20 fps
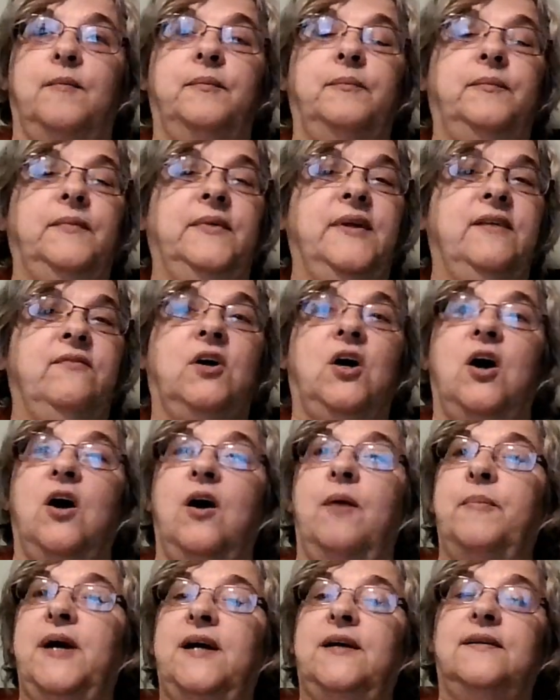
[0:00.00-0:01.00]
Leave a
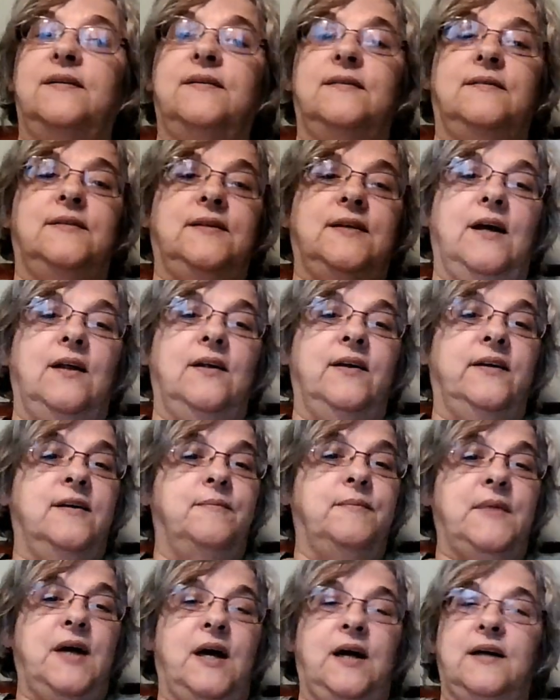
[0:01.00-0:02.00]
comment telling them
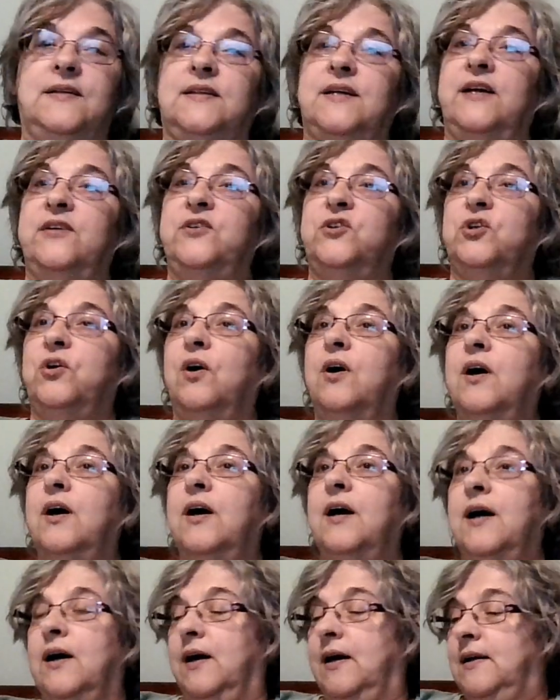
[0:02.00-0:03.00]
that I sent you
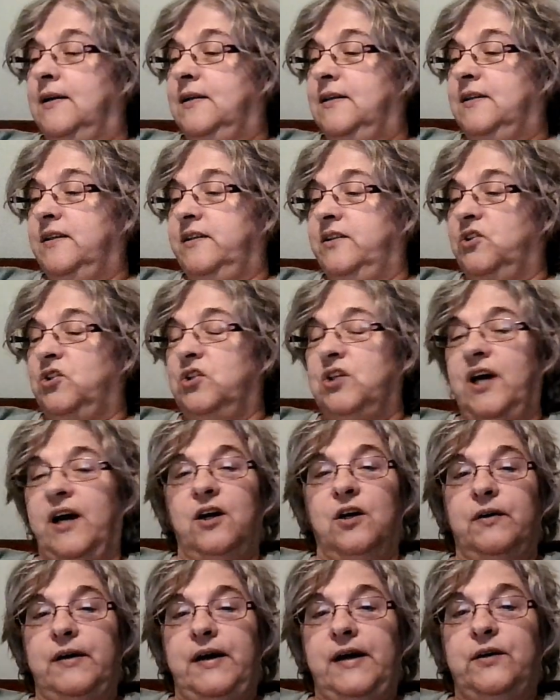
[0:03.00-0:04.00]
to check
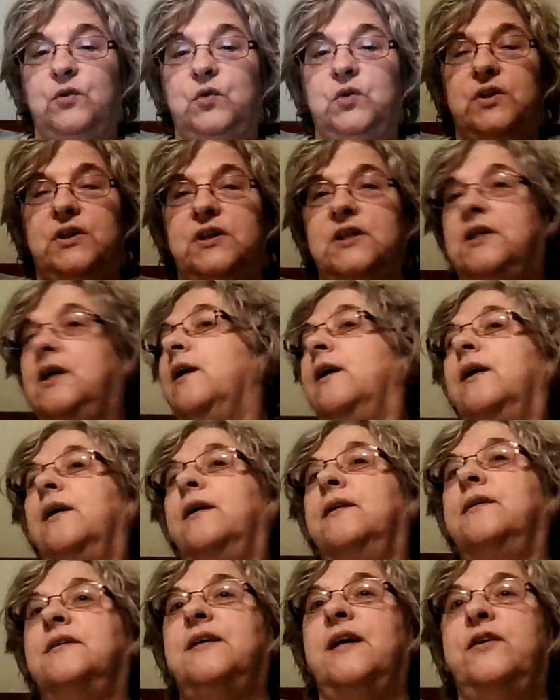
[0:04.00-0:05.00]
her out.
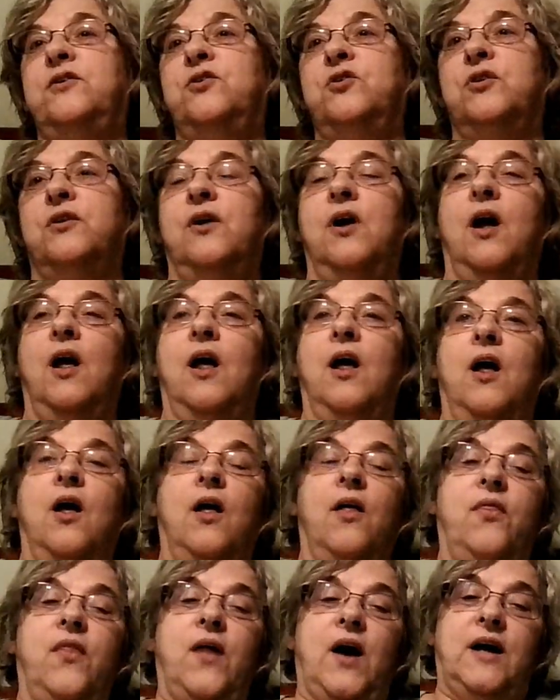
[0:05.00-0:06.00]
Send your
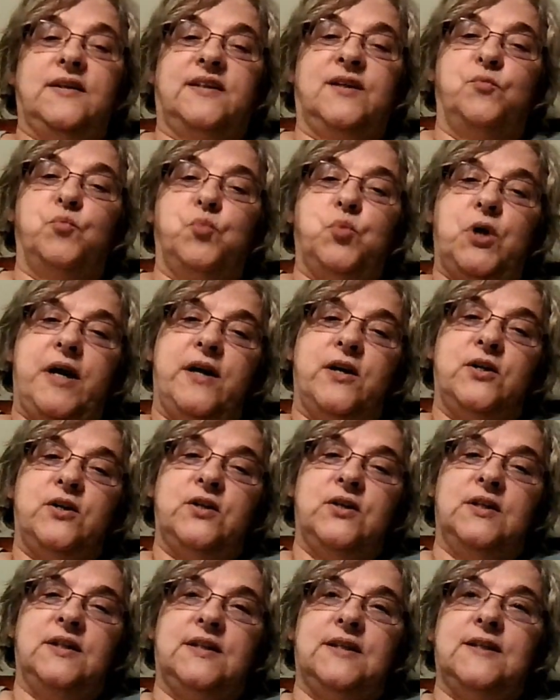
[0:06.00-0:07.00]
thoughts and
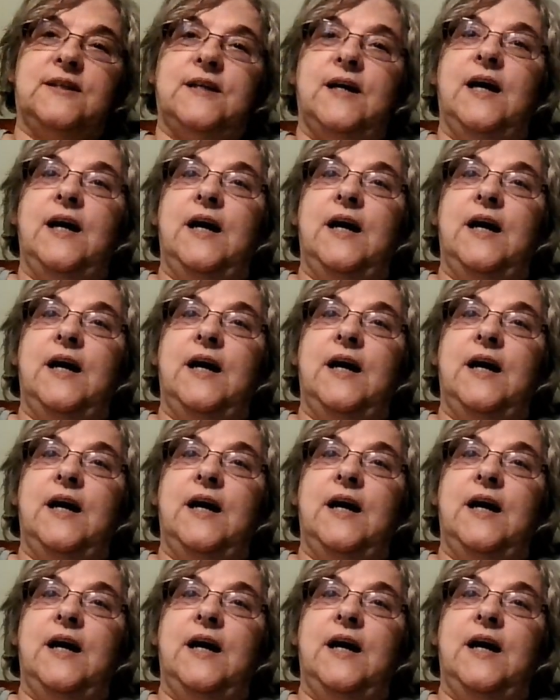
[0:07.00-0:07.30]
prayers.